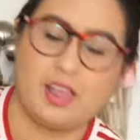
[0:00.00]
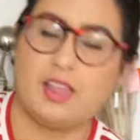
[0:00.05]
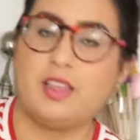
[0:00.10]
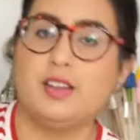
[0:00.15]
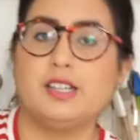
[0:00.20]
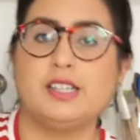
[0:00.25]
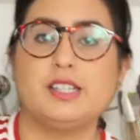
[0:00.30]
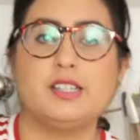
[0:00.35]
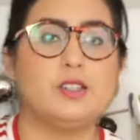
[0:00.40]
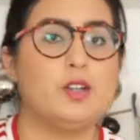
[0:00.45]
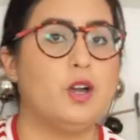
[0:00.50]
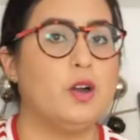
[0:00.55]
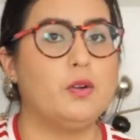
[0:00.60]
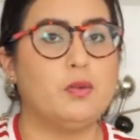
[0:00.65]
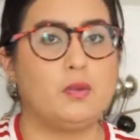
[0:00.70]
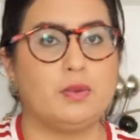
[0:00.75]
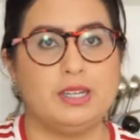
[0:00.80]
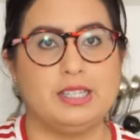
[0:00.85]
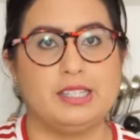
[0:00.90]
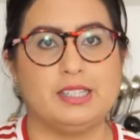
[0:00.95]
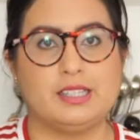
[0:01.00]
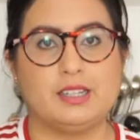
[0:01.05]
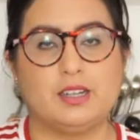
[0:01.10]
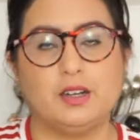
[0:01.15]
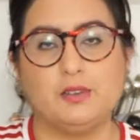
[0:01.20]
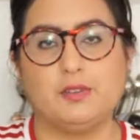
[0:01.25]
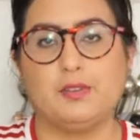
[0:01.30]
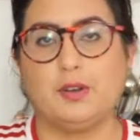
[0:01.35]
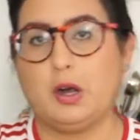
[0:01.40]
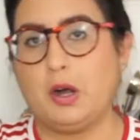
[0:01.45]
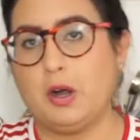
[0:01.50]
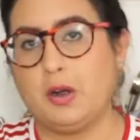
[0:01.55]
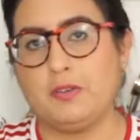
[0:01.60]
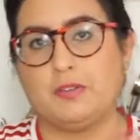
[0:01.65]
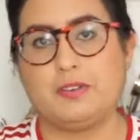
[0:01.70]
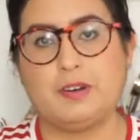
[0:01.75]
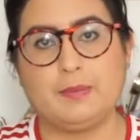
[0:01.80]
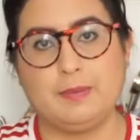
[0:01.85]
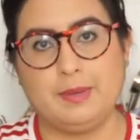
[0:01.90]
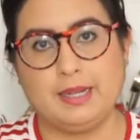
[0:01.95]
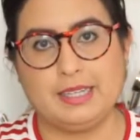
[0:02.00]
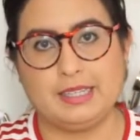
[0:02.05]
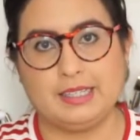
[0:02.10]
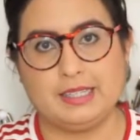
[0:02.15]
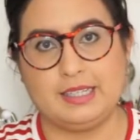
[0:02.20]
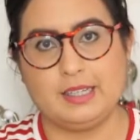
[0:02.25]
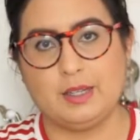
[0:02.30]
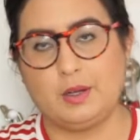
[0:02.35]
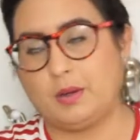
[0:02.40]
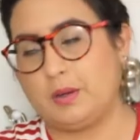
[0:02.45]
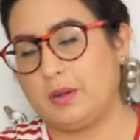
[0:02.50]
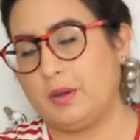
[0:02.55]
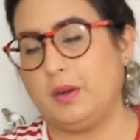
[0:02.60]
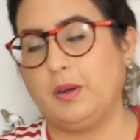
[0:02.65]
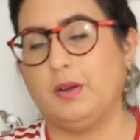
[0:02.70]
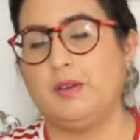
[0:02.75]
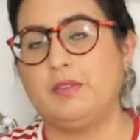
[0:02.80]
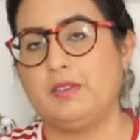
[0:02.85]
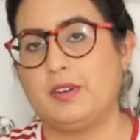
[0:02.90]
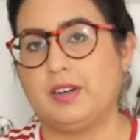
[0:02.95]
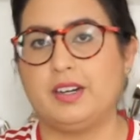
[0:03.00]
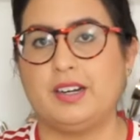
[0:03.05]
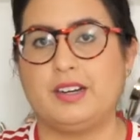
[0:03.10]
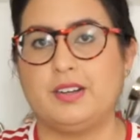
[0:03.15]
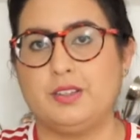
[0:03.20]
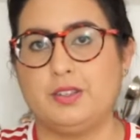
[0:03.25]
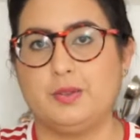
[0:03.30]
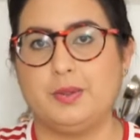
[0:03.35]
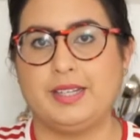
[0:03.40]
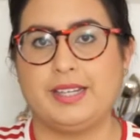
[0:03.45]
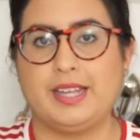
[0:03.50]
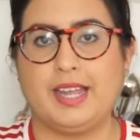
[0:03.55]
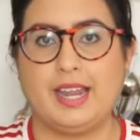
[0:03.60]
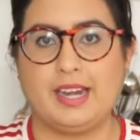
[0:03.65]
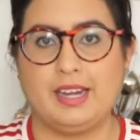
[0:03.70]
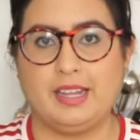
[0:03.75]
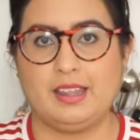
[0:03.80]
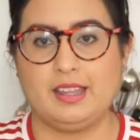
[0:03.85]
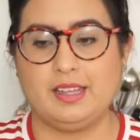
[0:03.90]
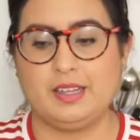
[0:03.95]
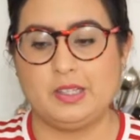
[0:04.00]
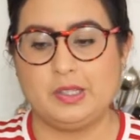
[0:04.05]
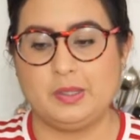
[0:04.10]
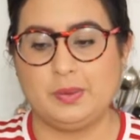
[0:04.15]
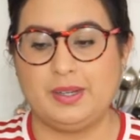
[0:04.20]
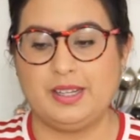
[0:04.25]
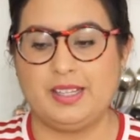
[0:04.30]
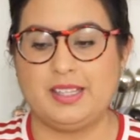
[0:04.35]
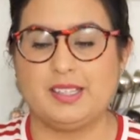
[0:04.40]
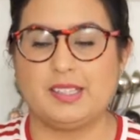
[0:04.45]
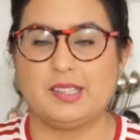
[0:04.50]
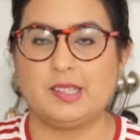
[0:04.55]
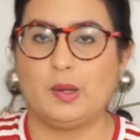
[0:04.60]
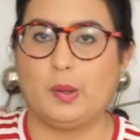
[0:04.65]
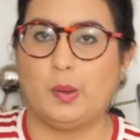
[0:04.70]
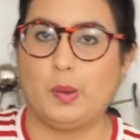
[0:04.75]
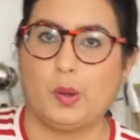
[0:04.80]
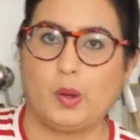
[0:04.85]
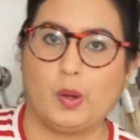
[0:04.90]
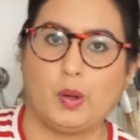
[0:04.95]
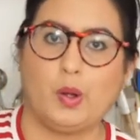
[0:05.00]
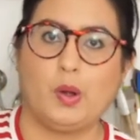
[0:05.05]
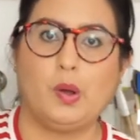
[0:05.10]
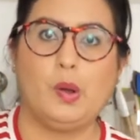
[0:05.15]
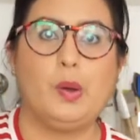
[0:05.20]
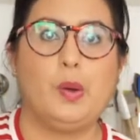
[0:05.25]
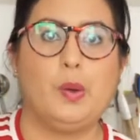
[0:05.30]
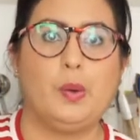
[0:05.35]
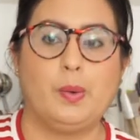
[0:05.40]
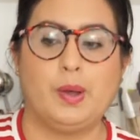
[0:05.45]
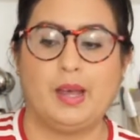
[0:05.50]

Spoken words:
There's no risk of overbeating or overdoing anything to it, so go